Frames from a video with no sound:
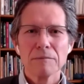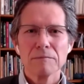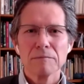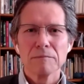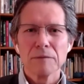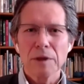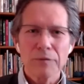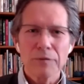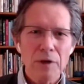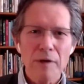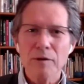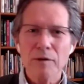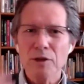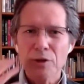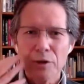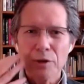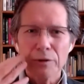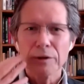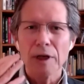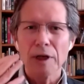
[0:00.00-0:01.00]
if you have a
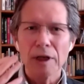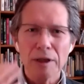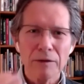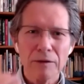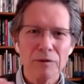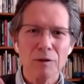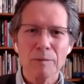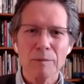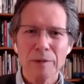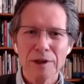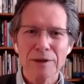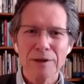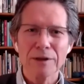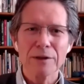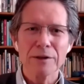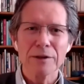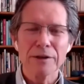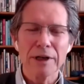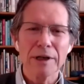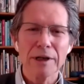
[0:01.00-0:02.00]
toothache, if you've been to
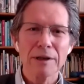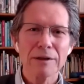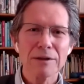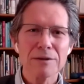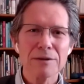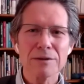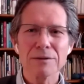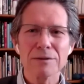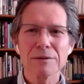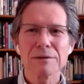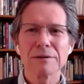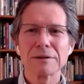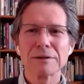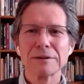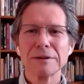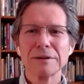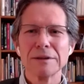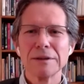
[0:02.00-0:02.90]
the dentist,